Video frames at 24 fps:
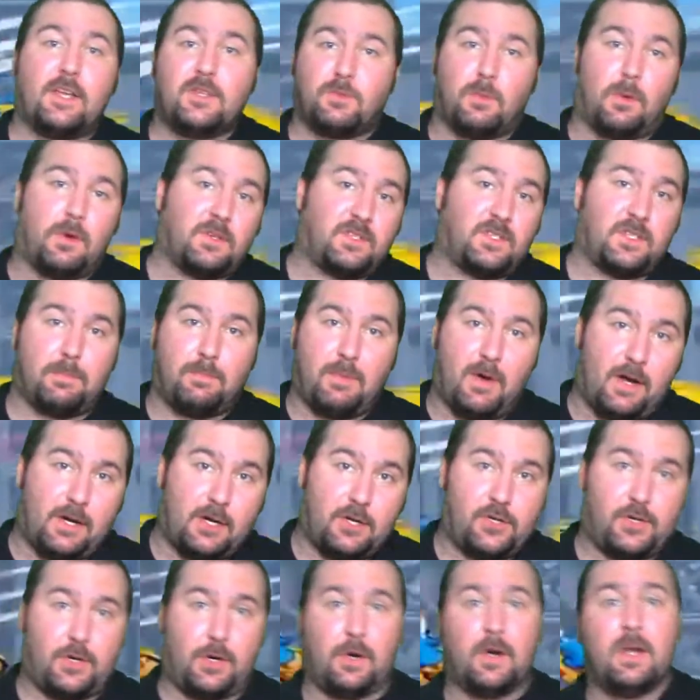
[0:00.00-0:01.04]
as well as the
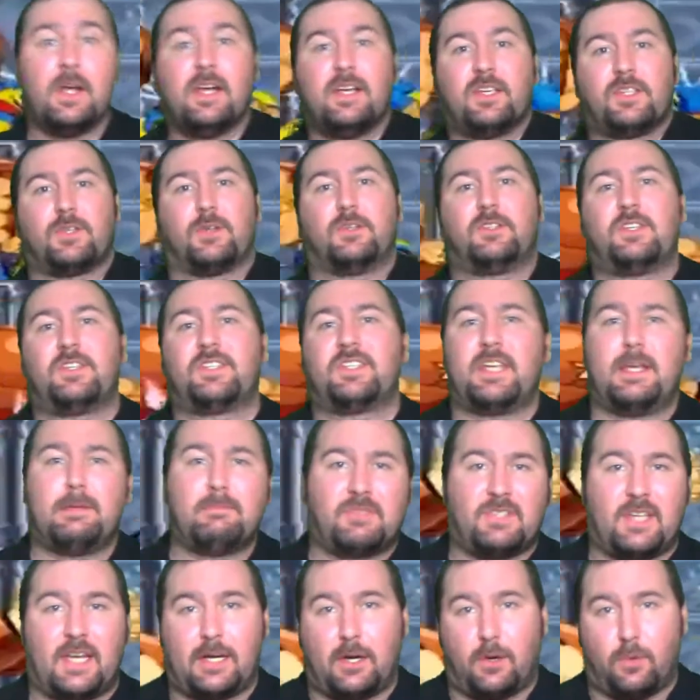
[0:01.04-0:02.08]
Punisher. So it just
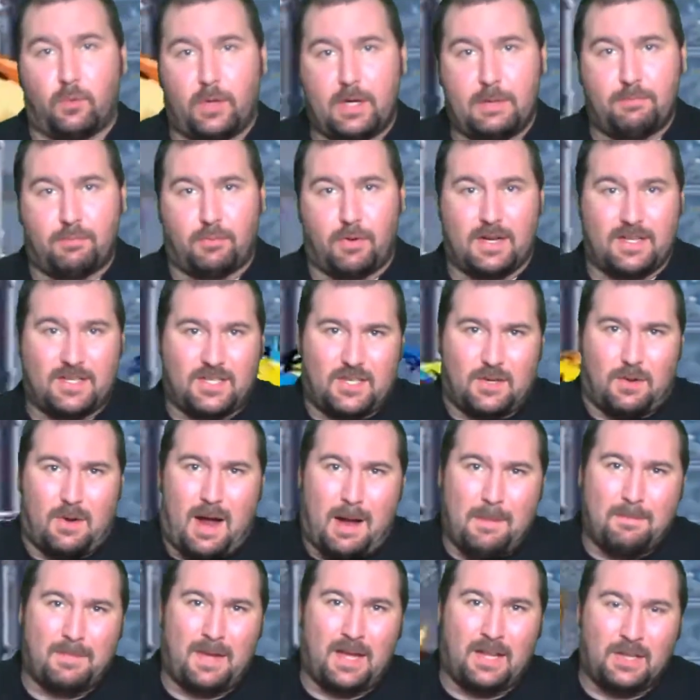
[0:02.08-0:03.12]
seems like a reprint, so
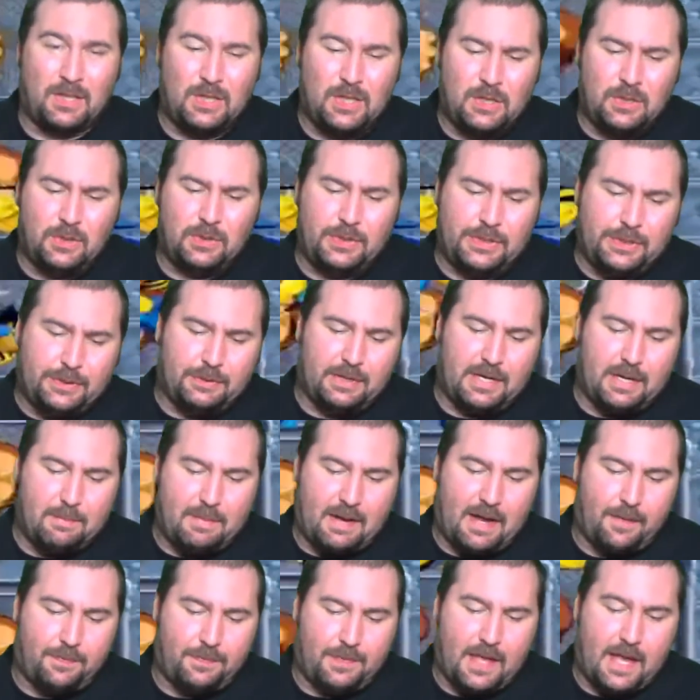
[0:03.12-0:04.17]
I'm a little leery
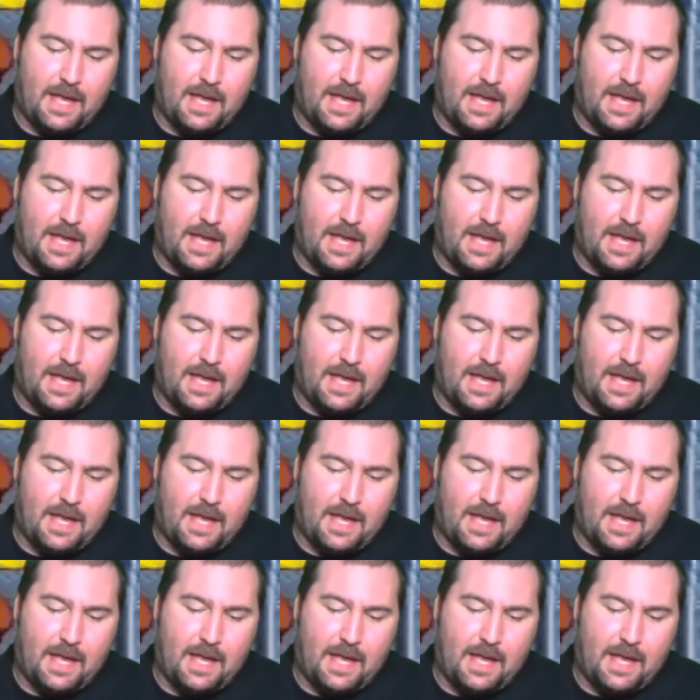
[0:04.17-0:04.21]
about